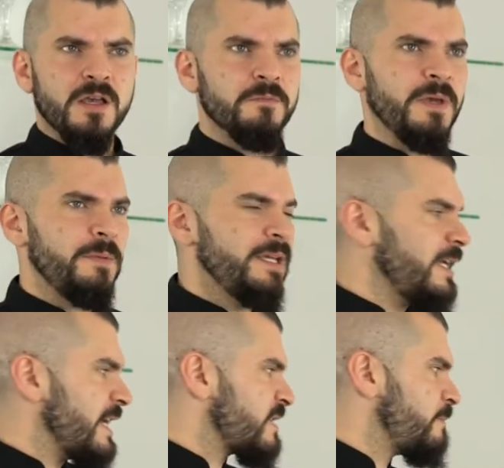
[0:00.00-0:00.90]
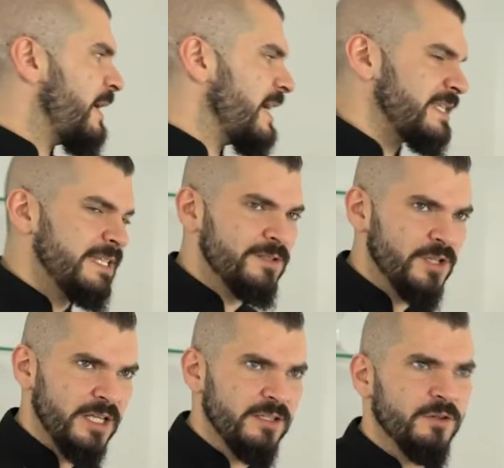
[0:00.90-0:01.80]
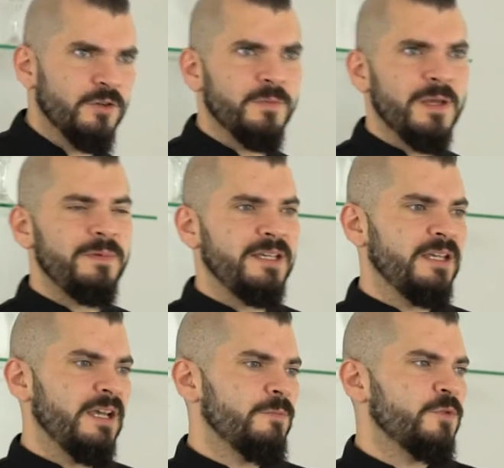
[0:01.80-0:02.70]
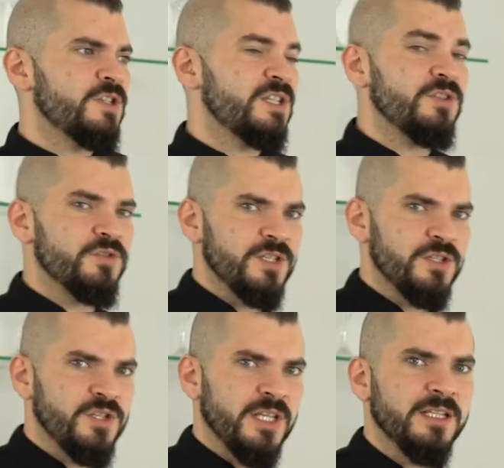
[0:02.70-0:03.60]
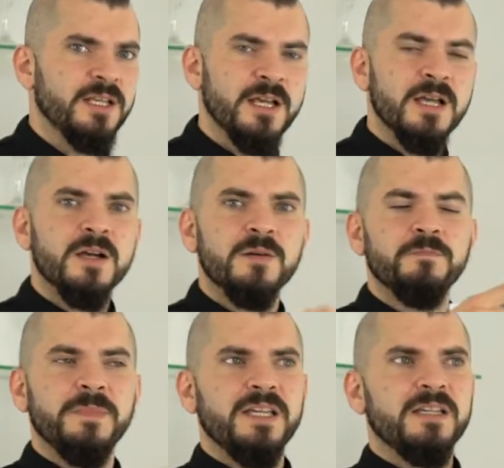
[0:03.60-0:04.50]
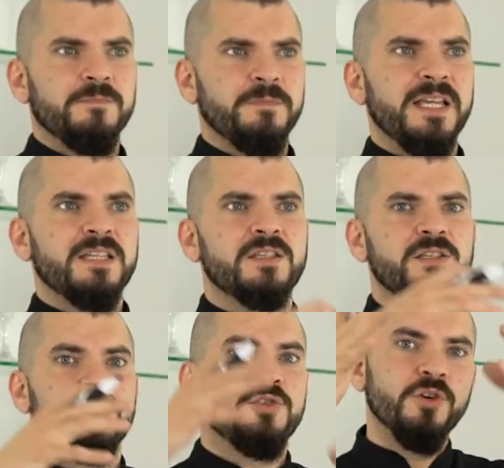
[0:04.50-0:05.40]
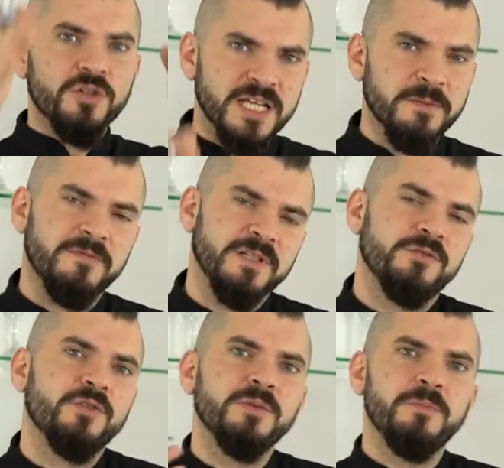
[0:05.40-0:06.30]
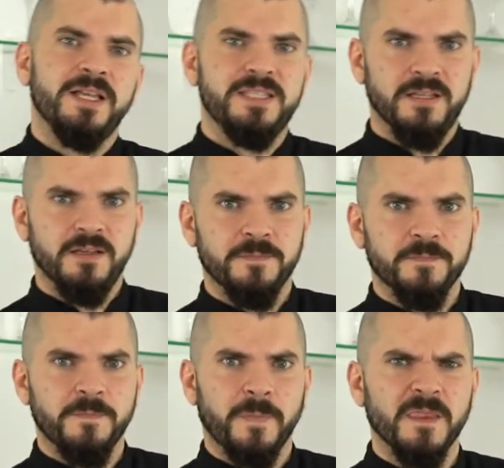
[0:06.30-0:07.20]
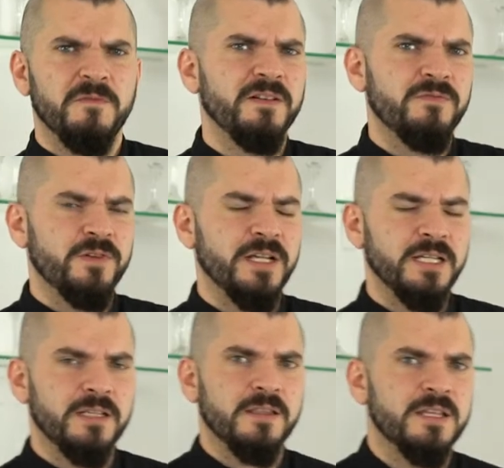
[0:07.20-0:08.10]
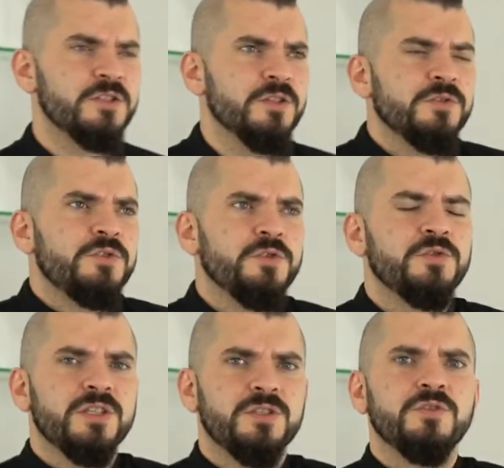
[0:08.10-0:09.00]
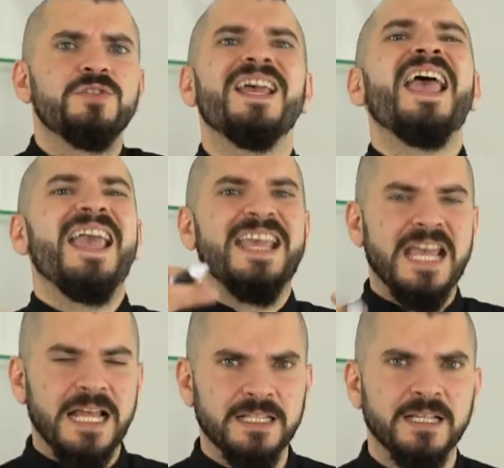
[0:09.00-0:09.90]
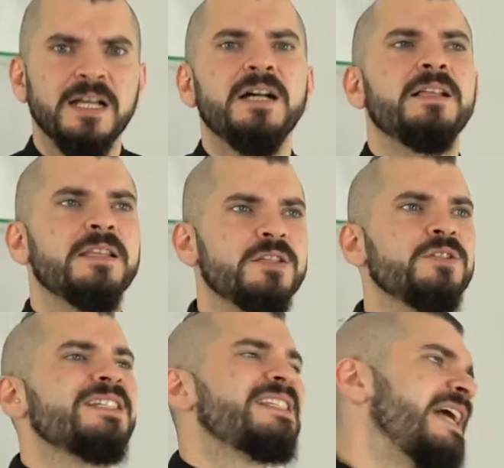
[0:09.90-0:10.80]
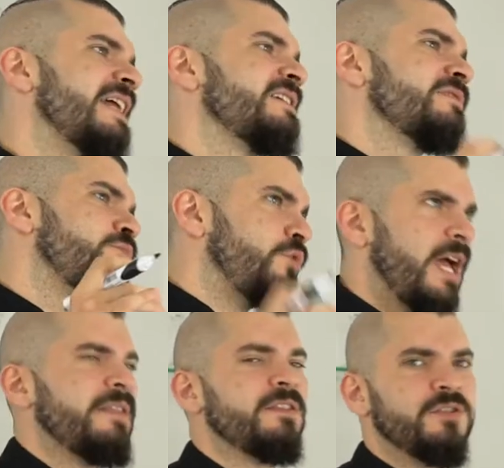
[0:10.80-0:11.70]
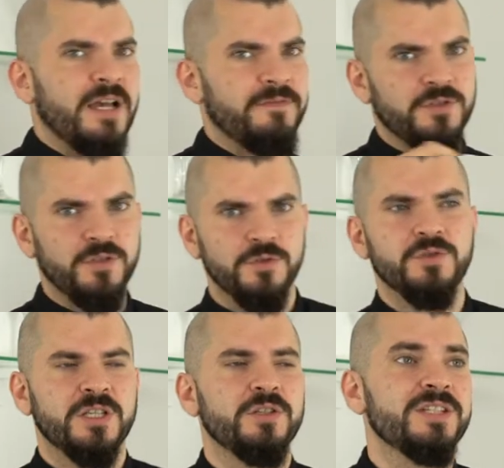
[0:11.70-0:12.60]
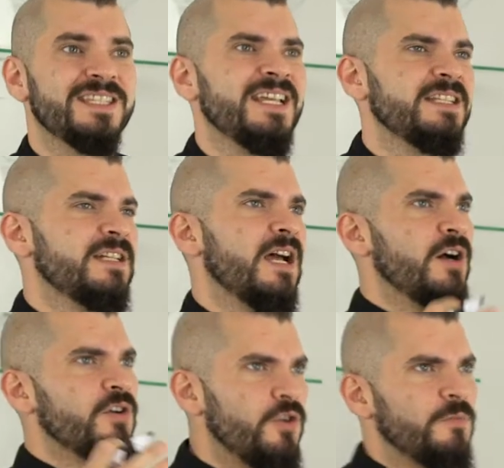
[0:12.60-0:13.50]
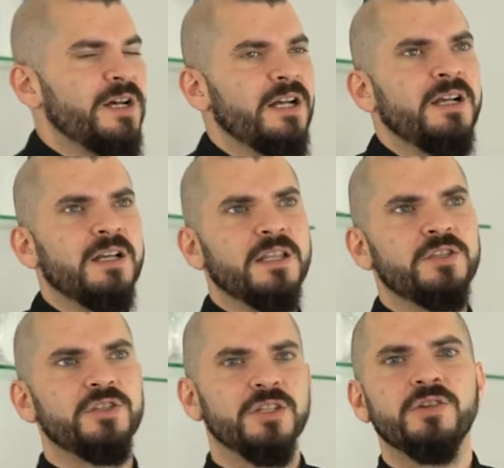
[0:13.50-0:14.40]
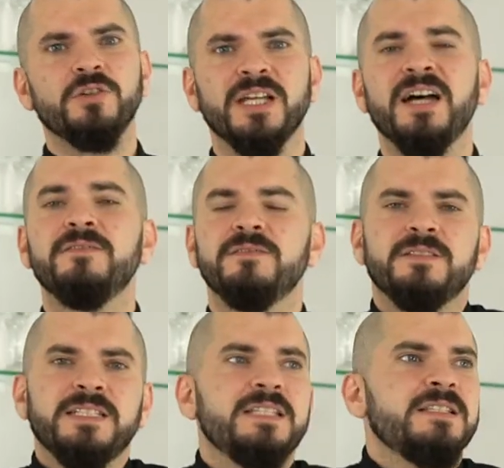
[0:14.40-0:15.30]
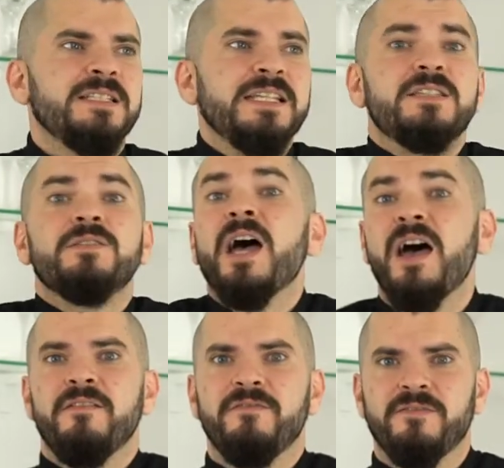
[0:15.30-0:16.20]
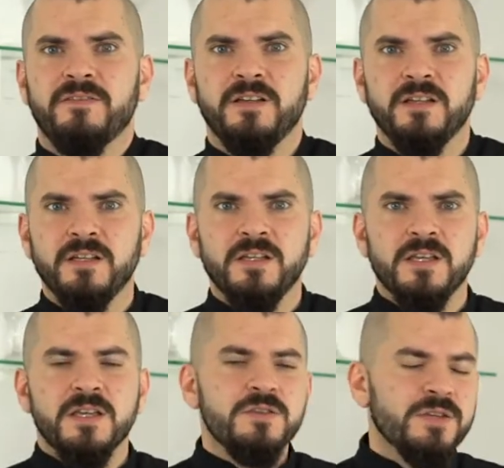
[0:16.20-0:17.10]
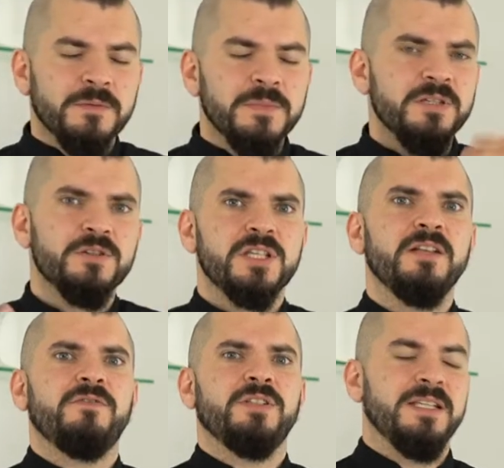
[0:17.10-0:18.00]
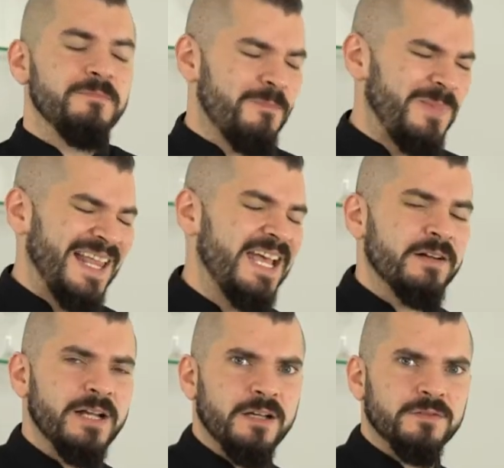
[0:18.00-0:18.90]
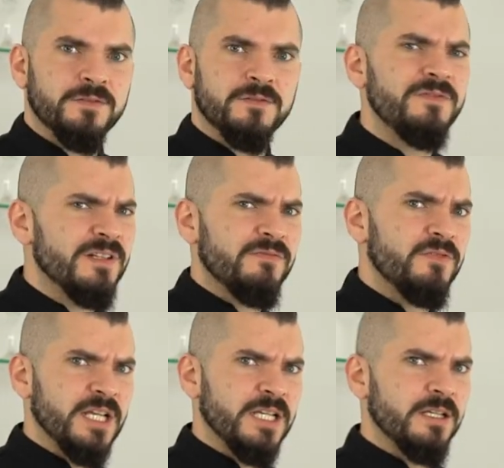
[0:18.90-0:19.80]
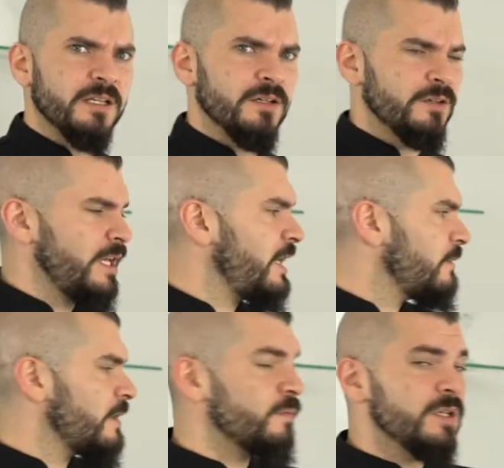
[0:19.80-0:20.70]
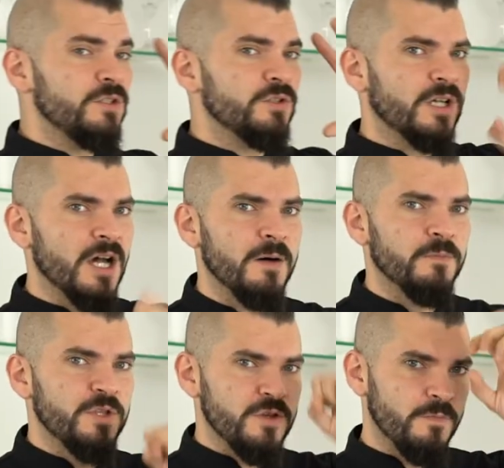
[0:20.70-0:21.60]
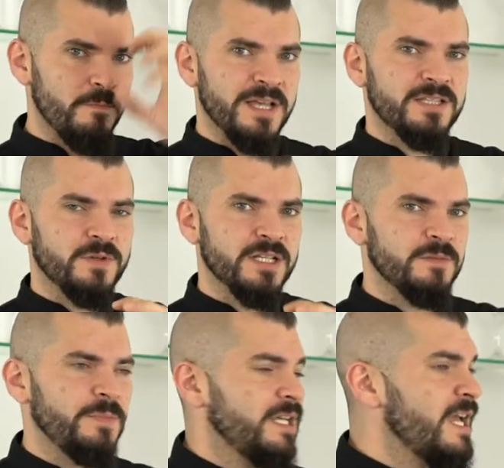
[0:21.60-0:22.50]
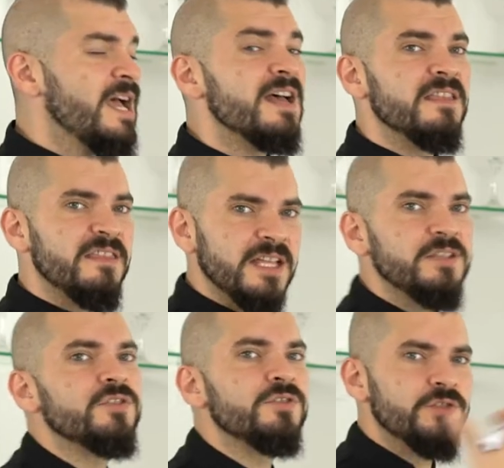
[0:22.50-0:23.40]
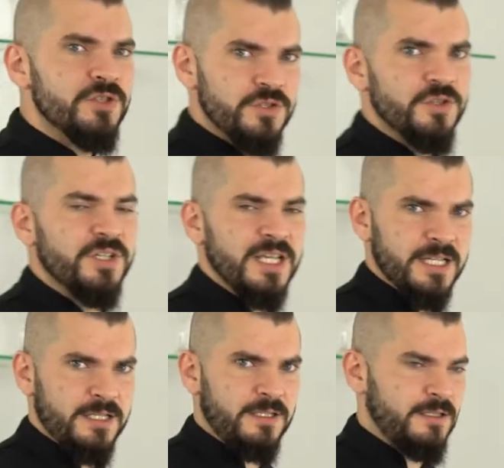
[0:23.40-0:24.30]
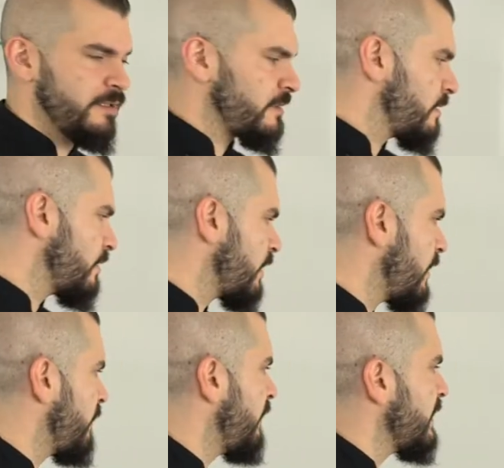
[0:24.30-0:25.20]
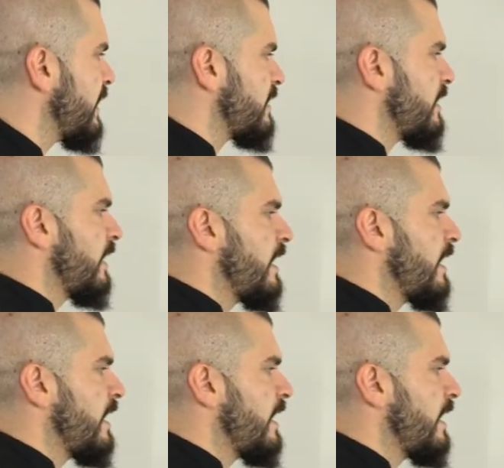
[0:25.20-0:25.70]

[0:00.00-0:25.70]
Maybe a spicy gin or maybe a more citrusy gin makes your type of Negroni better. Feel free. There's no do's and don'ts again. There's not a standard brand that you have to use. There's not a standard aroma that your Negroni needs to have. You can be yourself on it. Play around. Feel free. Okay, and when you come with your best recipe, then introduce it to your guests. Okay, fantastic.